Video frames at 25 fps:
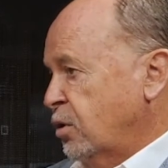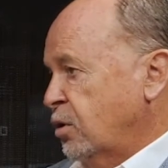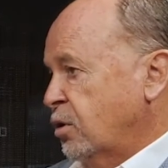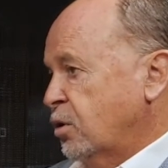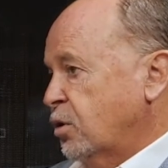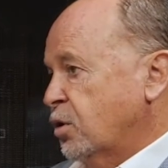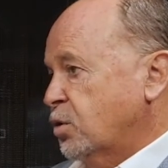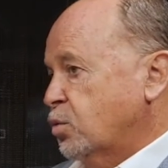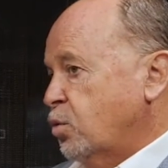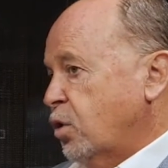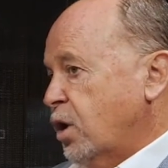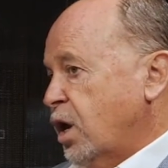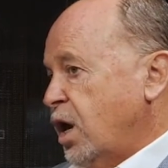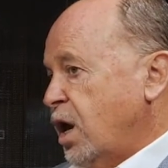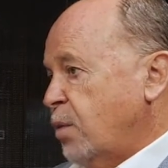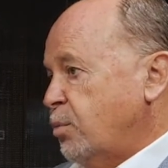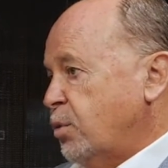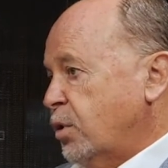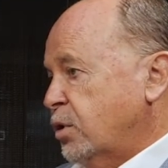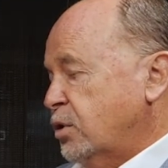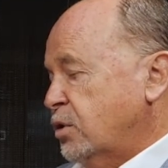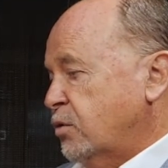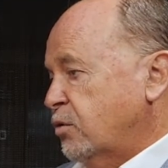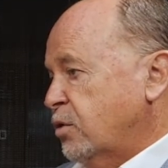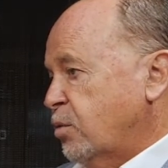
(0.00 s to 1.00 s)
Because what
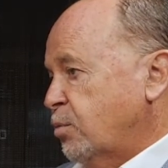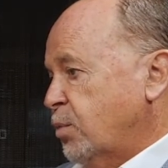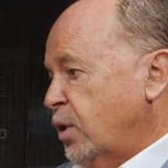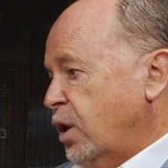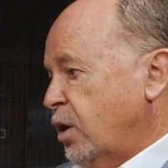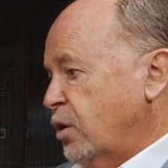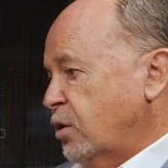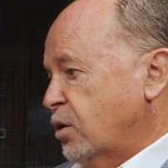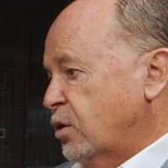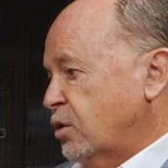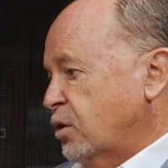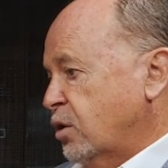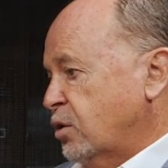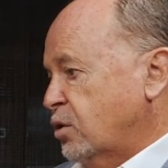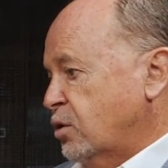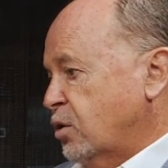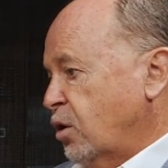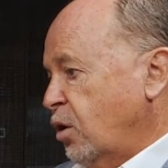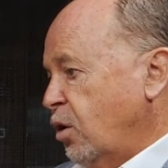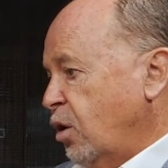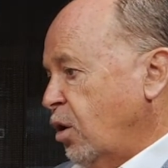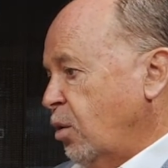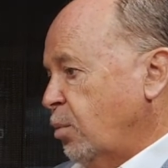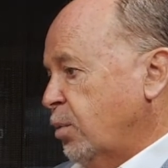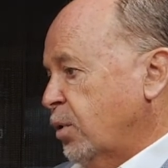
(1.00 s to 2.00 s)
happens if the bloke at the
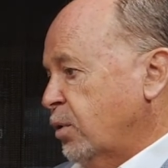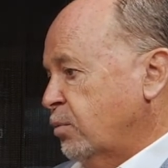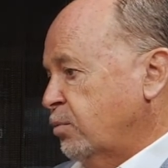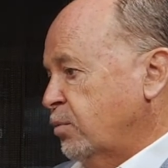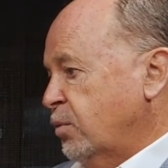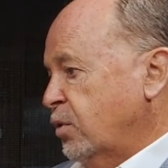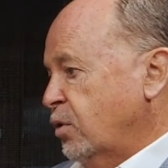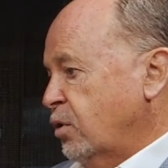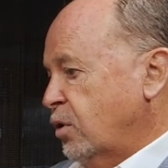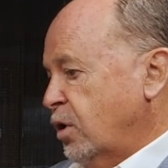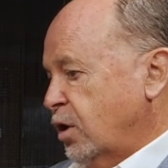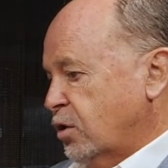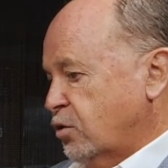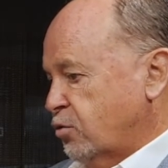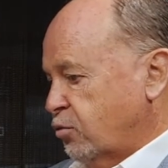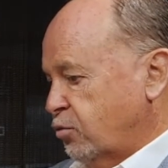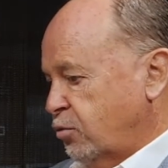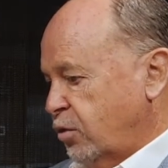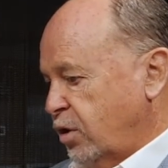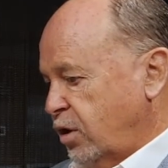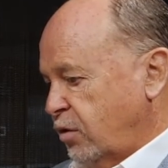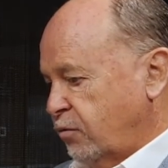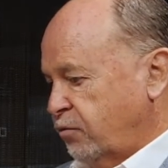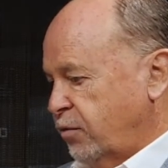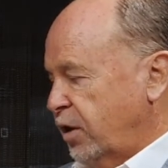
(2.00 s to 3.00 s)
top gets
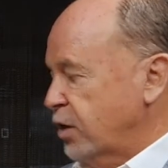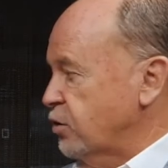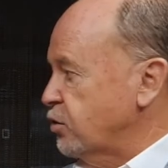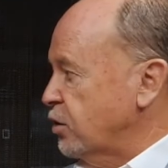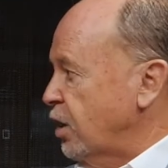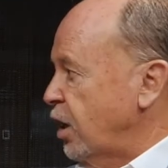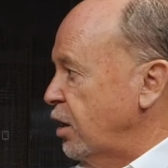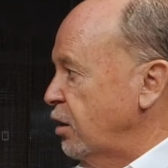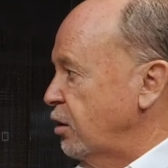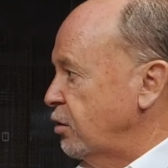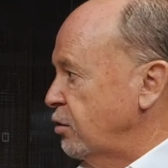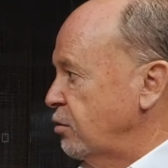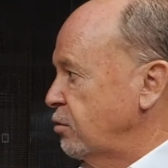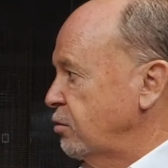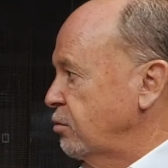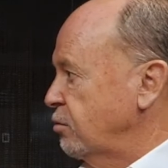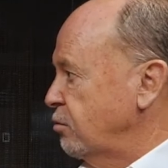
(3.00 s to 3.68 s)
really fixated,